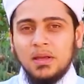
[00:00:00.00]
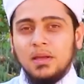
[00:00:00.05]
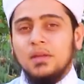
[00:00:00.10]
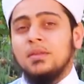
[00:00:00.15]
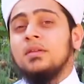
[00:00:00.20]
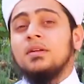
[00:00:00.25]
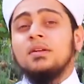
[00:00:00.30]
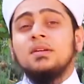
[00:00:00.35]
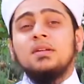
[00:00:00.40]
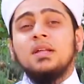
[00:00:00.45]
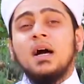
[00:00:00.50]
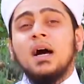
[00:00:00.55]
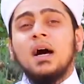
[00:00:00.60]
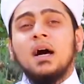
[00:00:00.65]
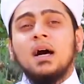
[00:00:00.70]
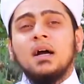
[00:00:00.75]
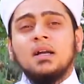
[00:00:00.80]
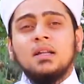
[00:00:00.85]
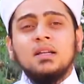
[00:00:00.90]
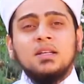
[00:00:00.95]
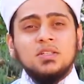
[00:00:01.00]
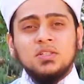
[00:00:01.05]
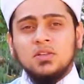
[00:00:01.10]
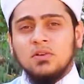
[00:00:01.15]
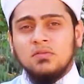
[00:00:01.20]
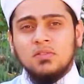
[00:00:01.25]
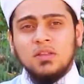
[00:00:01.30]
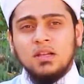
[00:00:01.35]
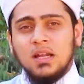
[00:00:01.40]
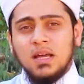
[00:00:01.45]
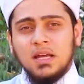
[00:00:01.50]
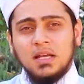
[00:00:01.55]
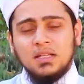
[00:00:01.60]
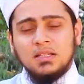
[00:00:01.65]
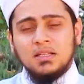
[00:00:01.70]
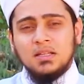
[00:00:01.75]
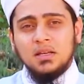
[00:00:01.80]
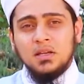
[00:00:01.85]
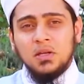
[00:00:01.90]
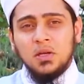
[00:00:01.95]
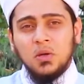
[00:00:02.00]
in the darkness of the night.